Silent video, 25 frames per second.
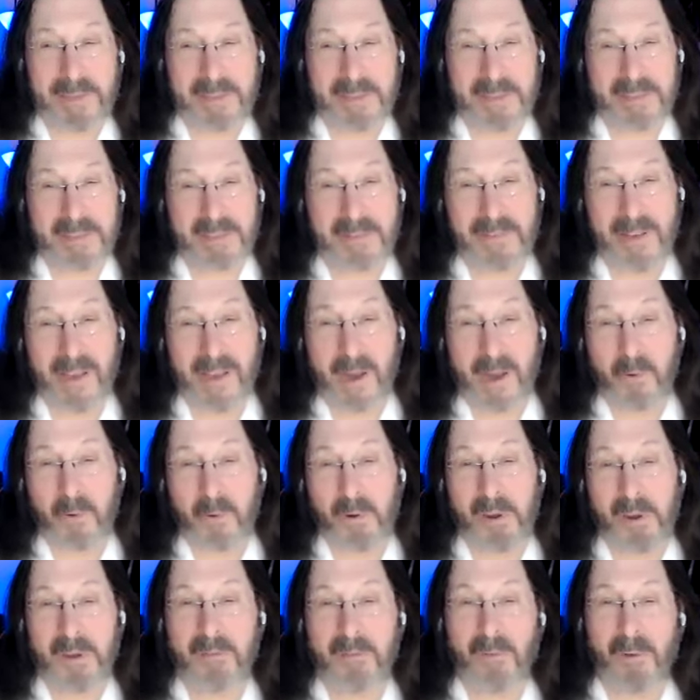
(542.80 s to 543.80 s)
the basis of how
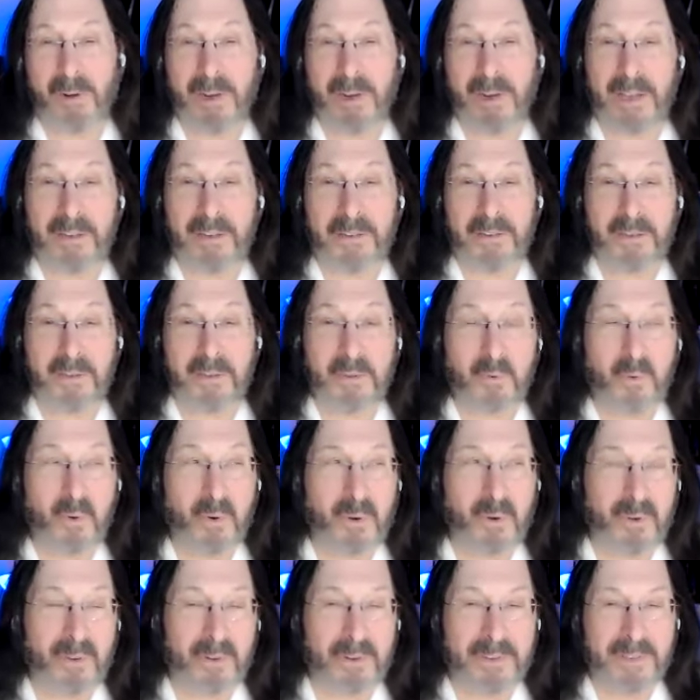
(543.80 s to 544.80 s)
we relate to the
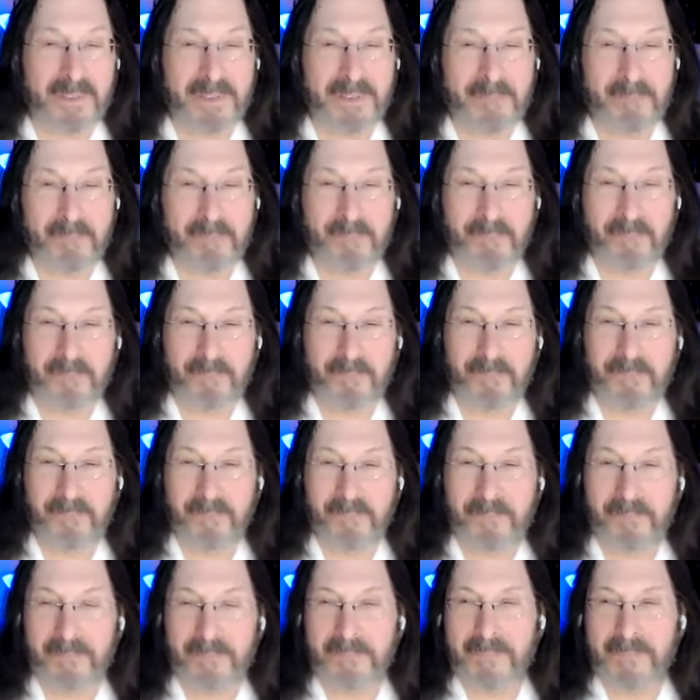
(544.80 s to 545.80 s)
world,
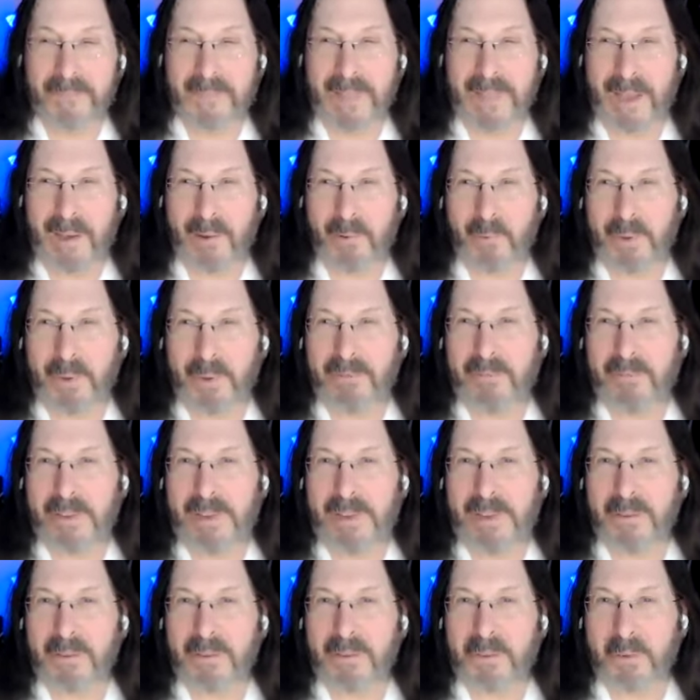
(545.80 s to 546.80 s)
how we
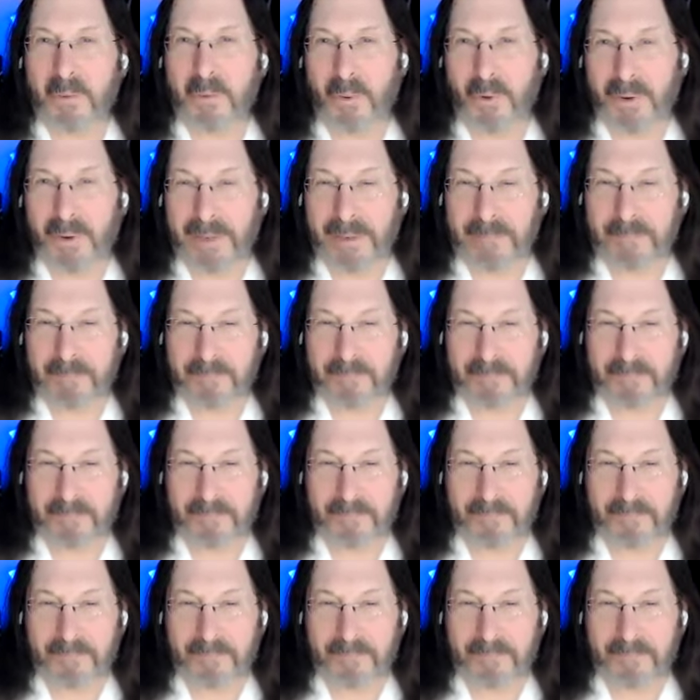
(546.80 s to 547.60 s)
feel toward it.